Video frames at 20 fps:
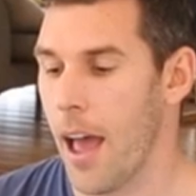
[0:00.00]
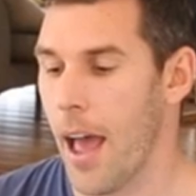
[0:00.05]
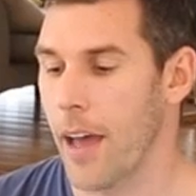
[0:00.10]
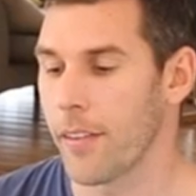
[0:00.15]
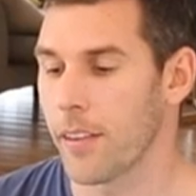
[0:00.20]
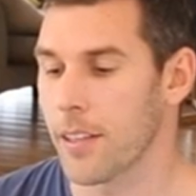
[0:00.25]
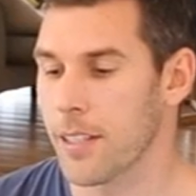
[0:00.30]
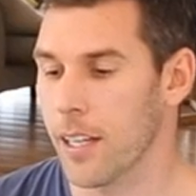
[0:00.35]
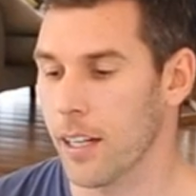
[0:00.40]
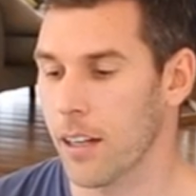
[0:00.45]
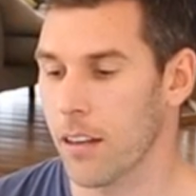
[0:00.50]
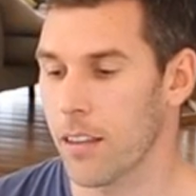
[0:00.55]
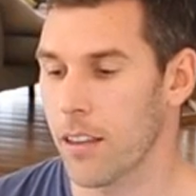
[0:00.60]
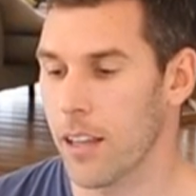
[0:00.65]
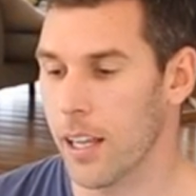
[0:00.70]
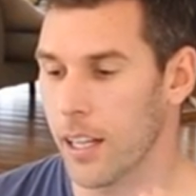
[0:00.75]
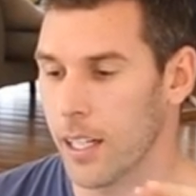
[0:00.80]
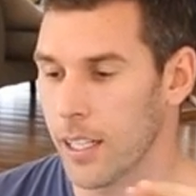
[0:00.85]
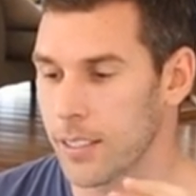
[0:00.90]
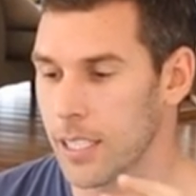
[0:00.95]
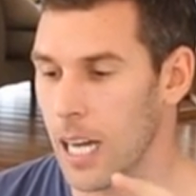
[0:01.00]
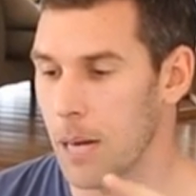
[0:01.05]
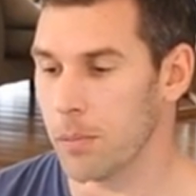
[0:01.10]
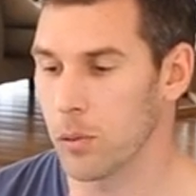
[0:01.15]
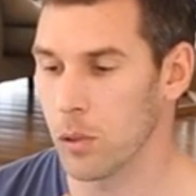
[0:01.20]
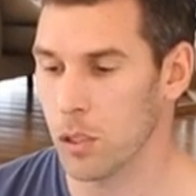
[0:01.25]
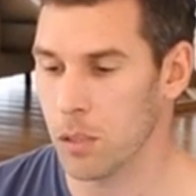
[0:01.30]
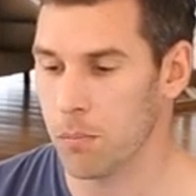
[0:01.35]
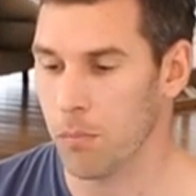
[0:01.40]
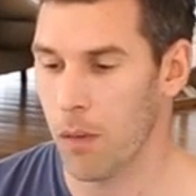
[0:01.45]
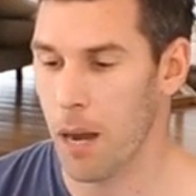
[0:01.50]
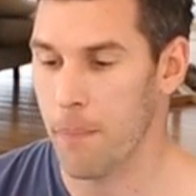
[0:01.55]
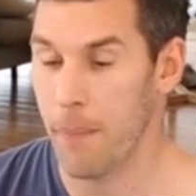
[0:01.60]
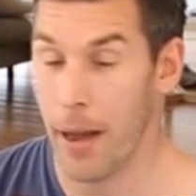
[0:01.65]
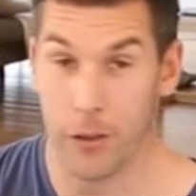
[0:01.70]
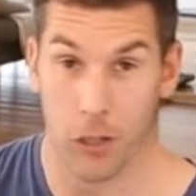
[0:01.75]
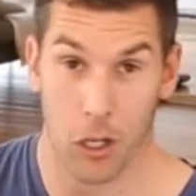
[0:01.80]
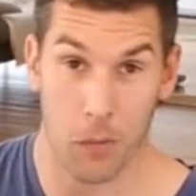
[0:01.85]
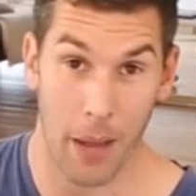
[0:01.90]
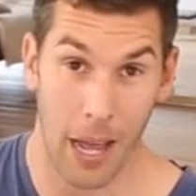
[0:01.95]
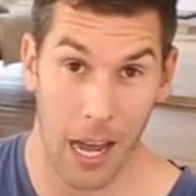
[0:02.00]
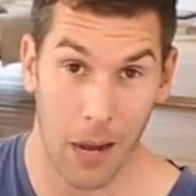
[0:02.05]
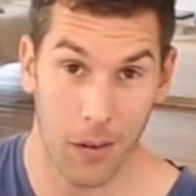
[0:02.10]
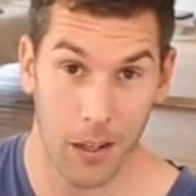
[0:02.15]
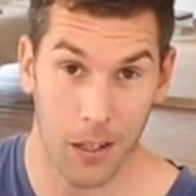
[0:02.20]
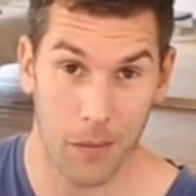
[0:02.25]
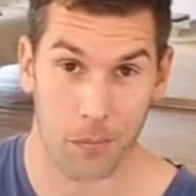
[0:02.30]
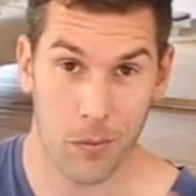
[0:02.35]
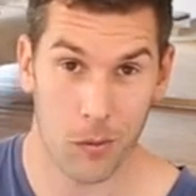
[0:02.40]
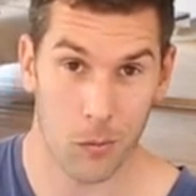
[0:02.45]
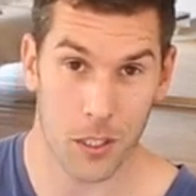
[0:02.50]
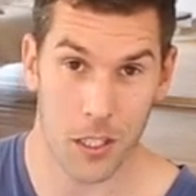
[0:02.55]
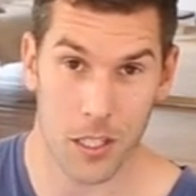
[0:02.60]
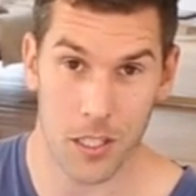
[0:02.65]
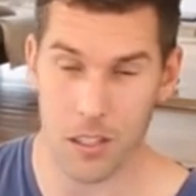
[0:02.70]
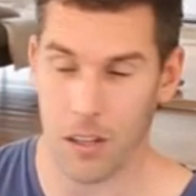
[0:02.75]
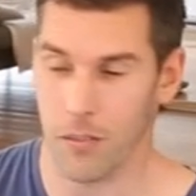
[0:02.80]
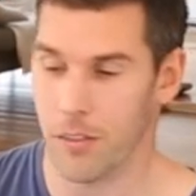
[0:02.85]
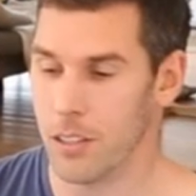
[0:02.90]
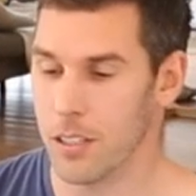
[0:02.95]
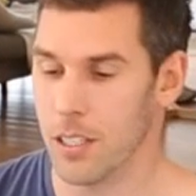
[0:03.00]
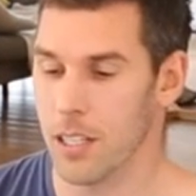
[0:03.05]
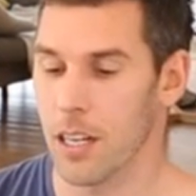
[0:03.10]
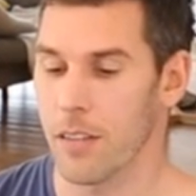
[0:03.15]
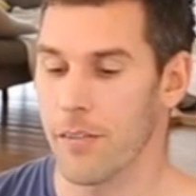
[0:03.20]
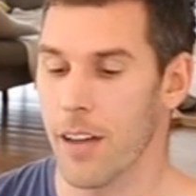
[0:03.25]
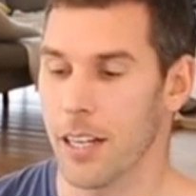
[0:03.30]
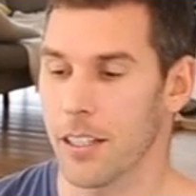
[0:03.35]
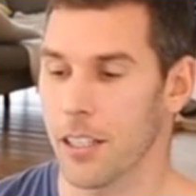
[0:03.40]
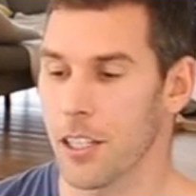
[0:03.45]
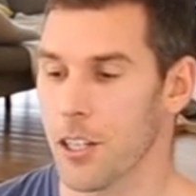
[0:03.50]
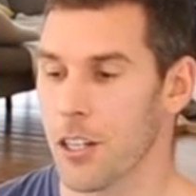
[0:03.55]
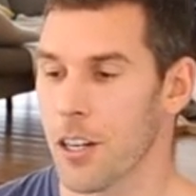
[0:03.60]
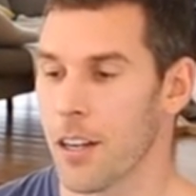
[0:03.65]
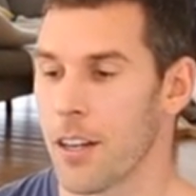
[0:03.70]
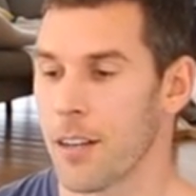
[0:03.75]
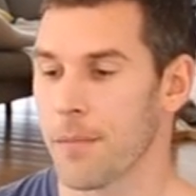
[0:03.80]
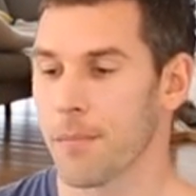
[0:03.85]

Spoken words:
And the second thing, it doubles my battery power, which is obviously an advantage.